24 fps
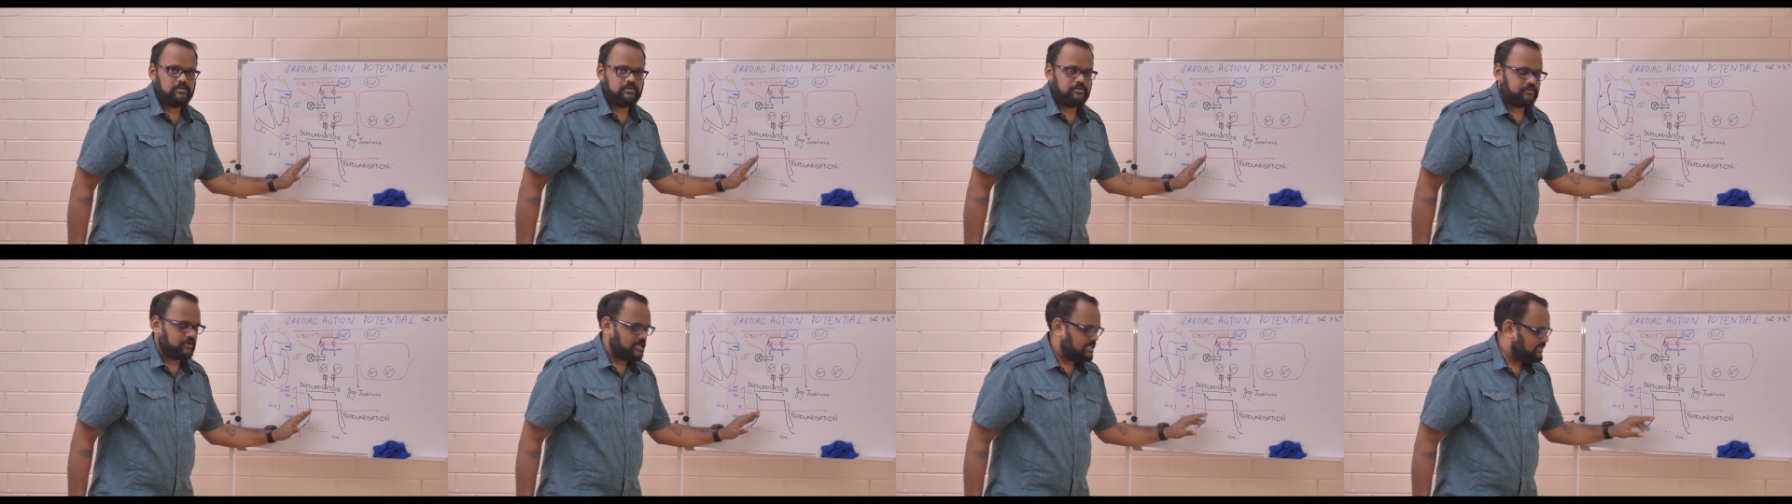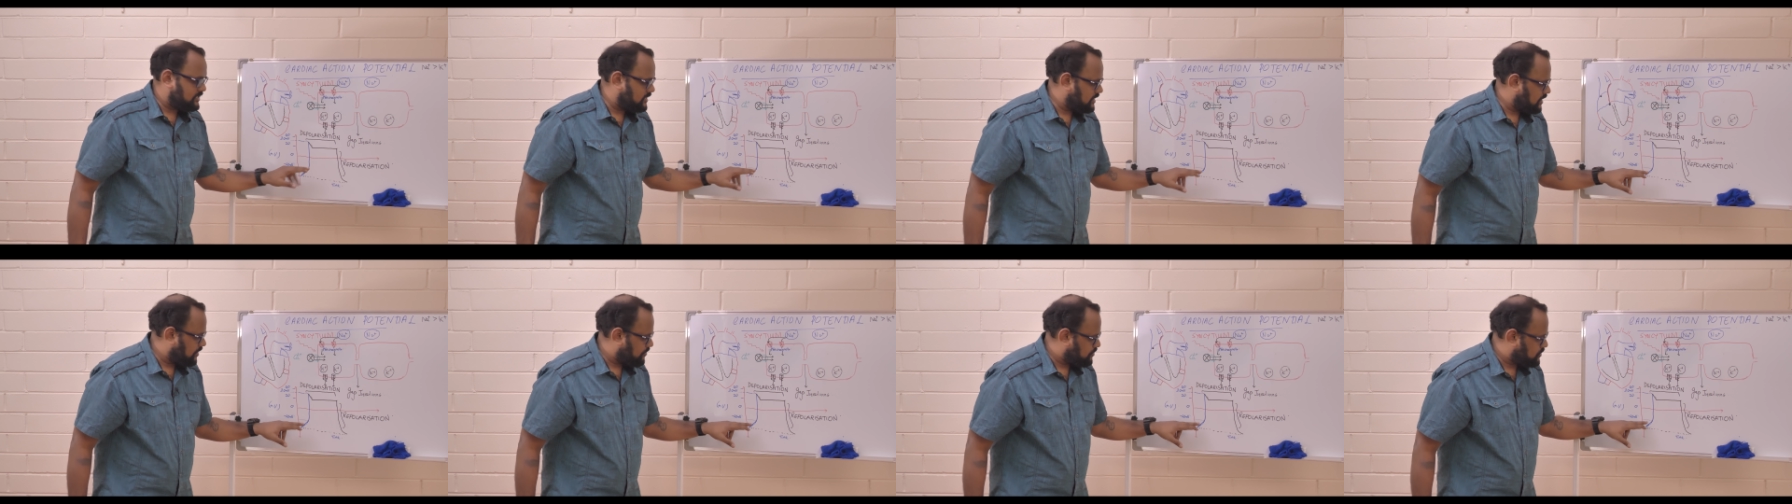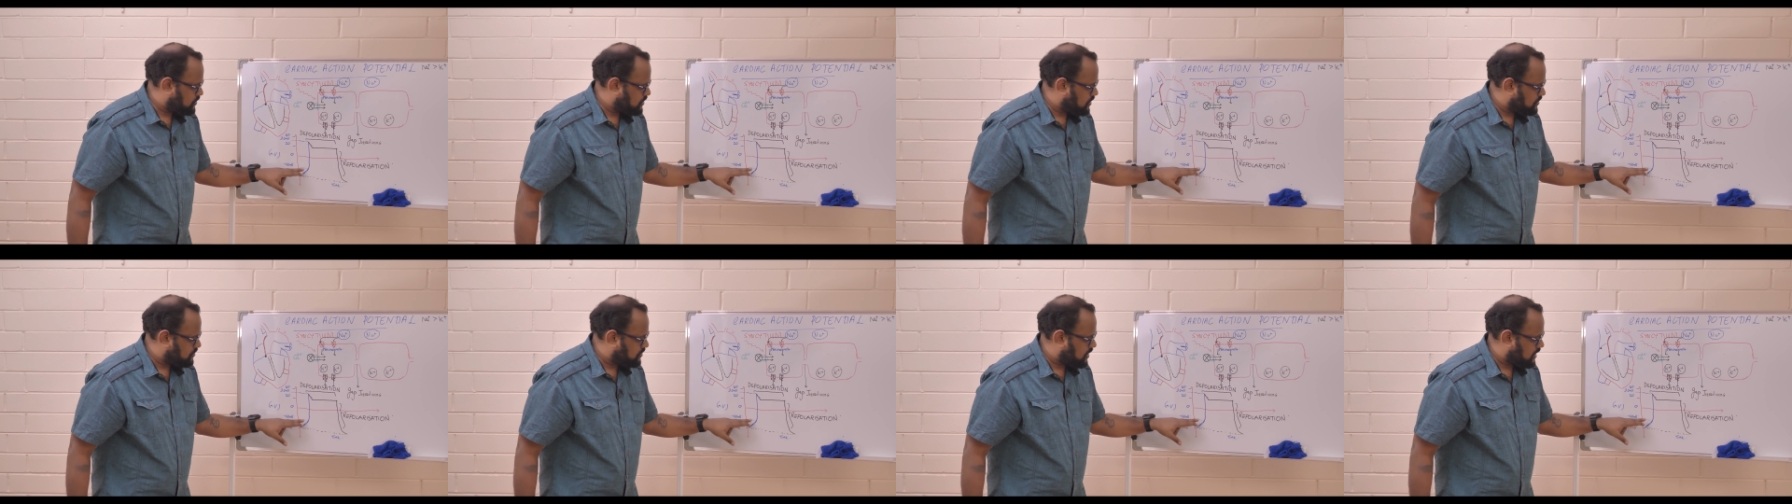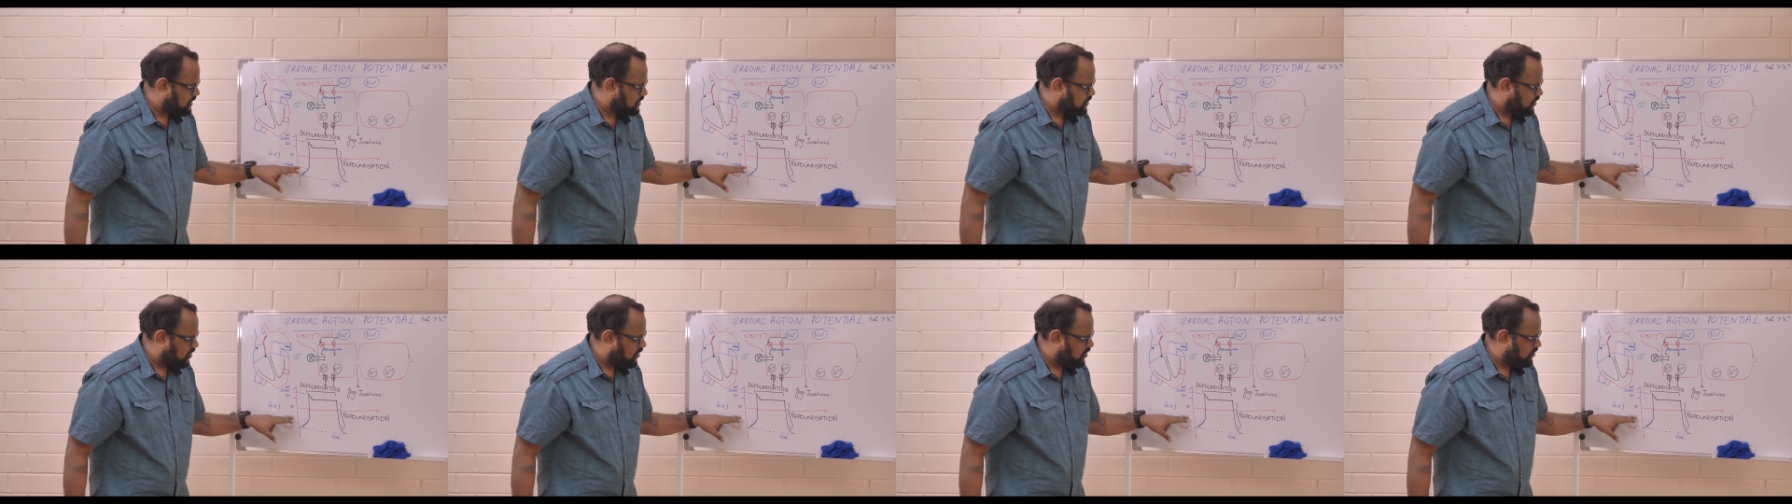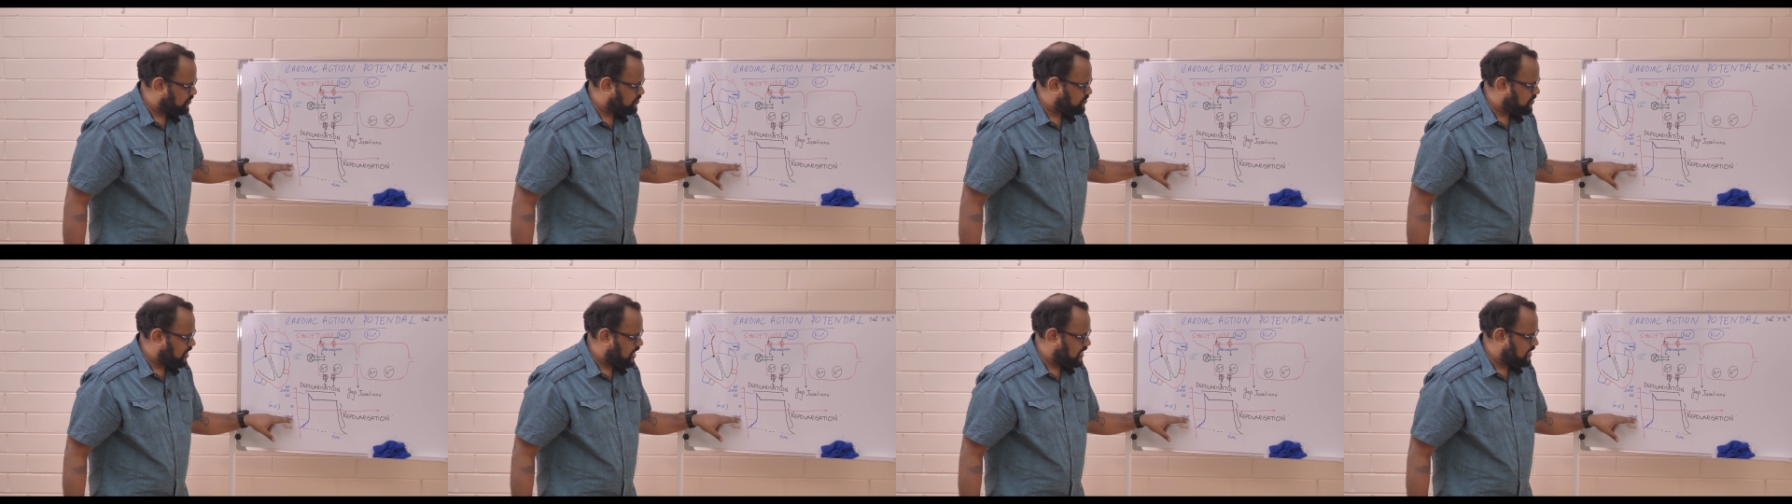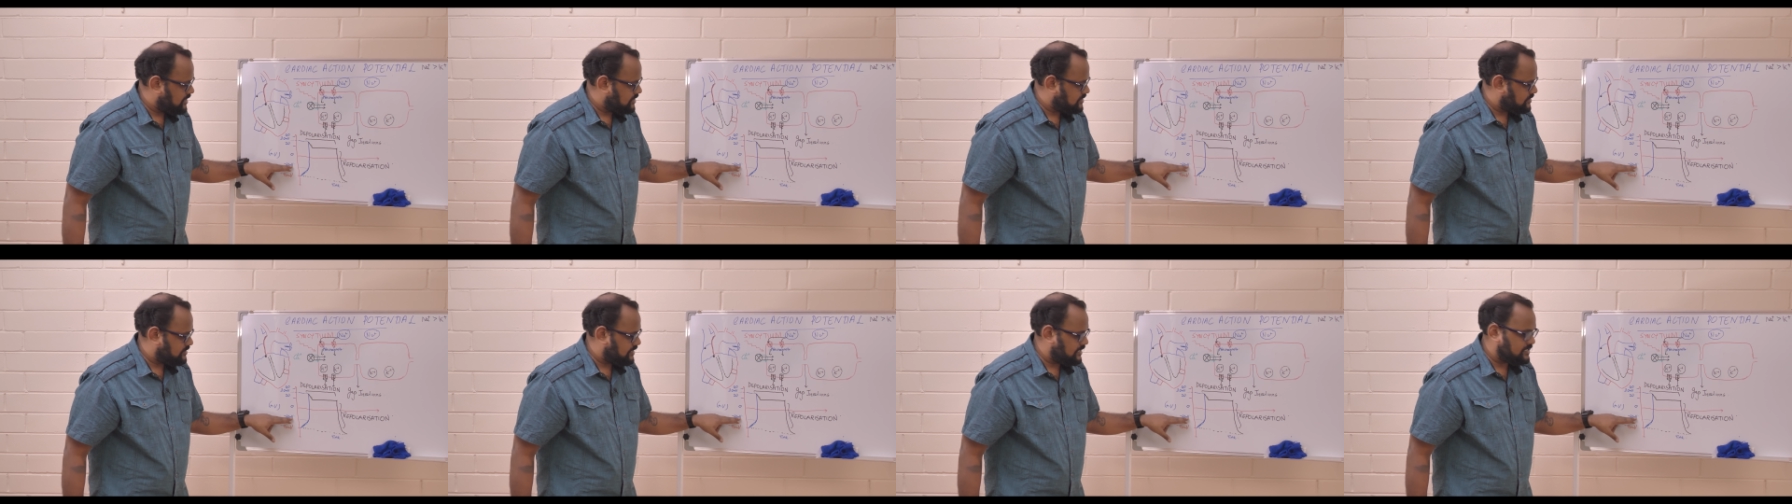reaching up to the threshold of
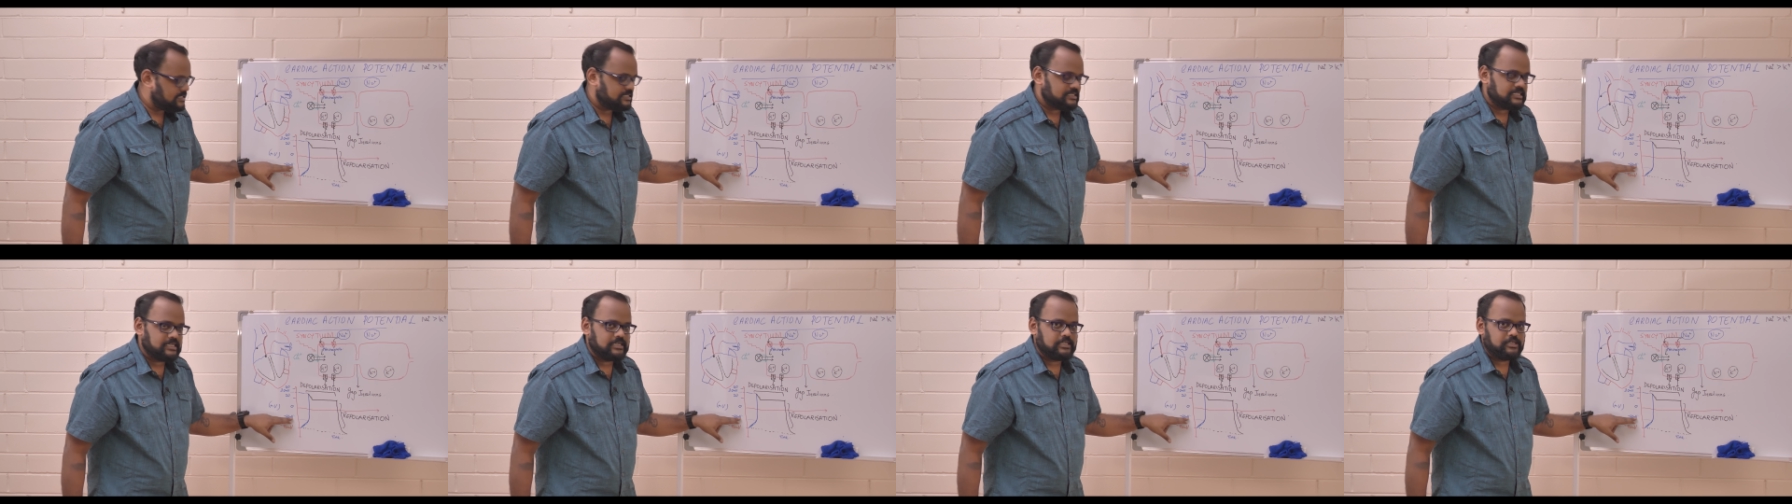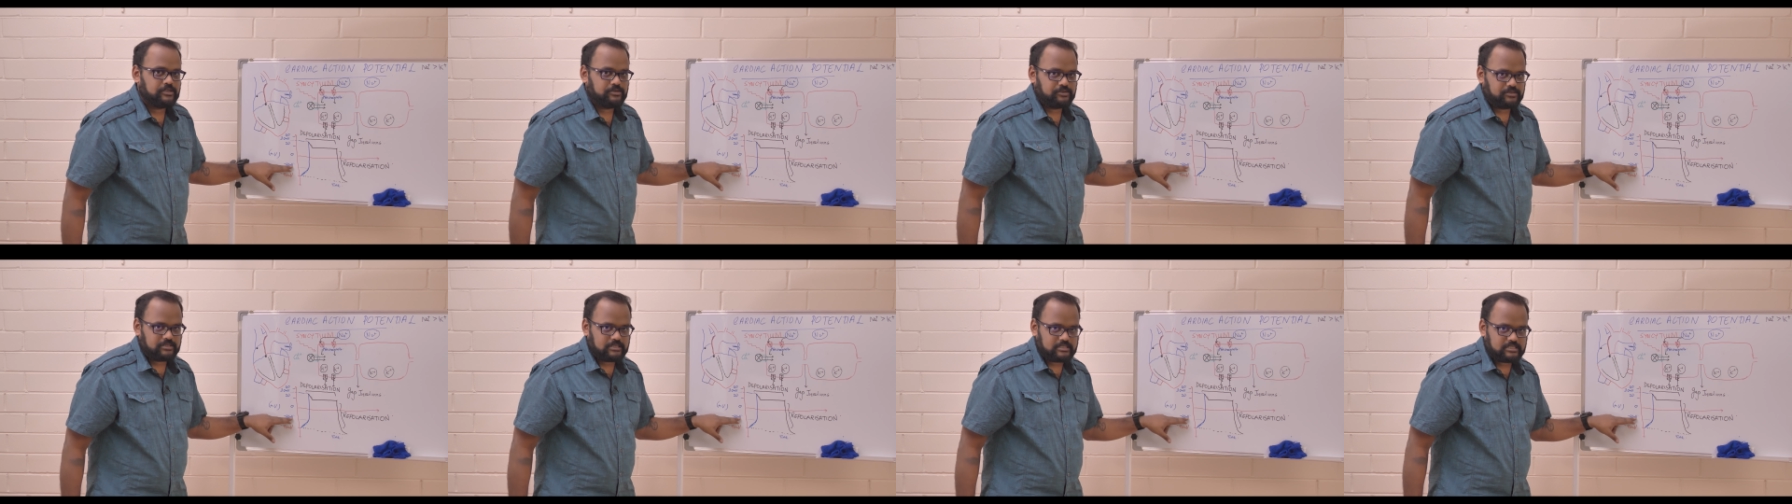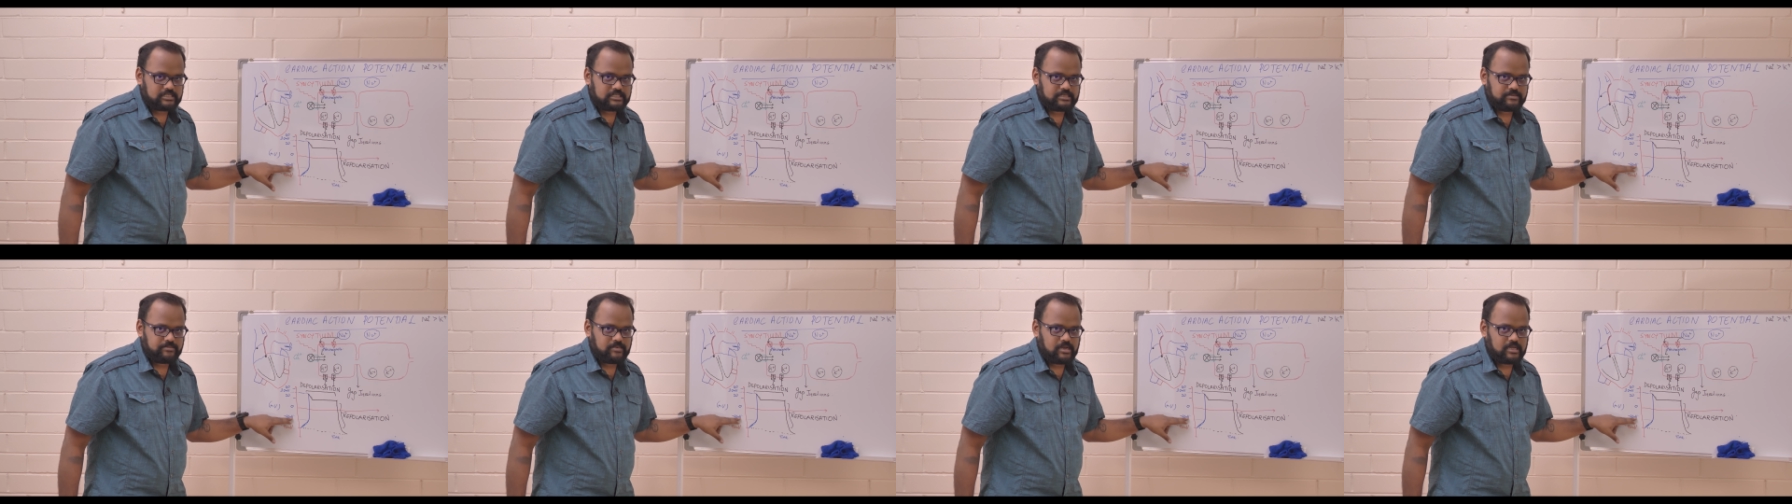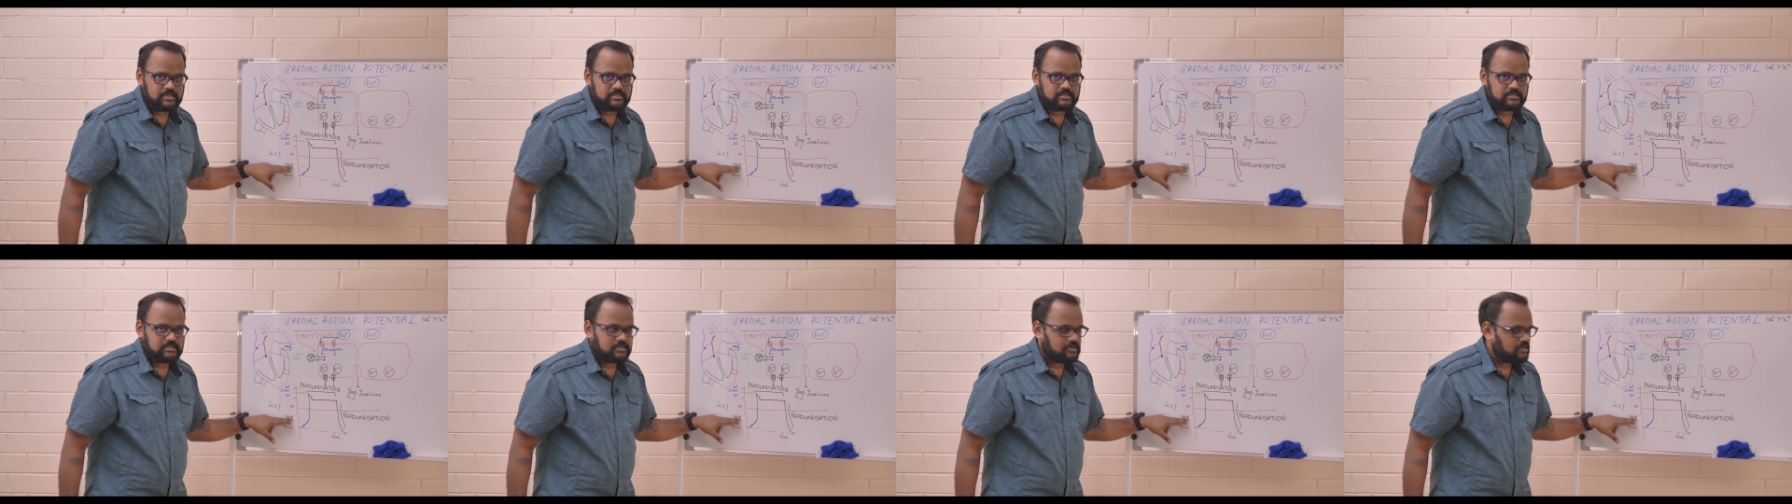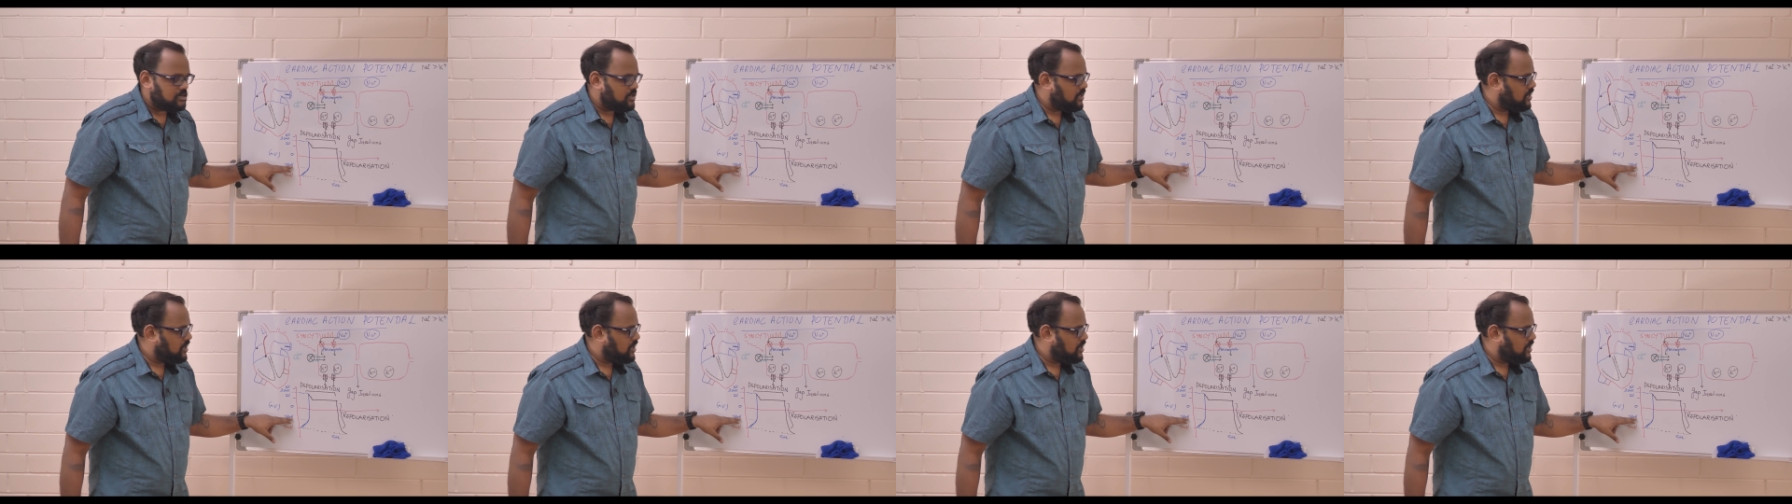minus 60 due to the stimulus.